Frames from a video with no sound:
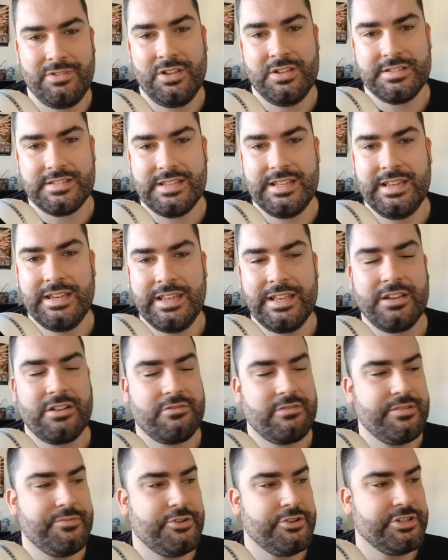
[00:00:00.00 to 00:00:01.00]
lost their Link
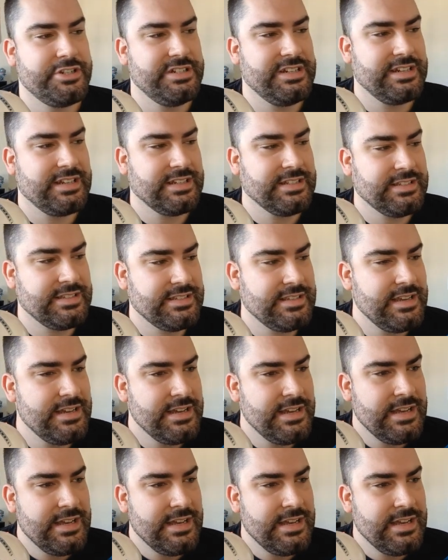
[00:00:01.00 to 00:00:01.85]
Karibo shenanigans.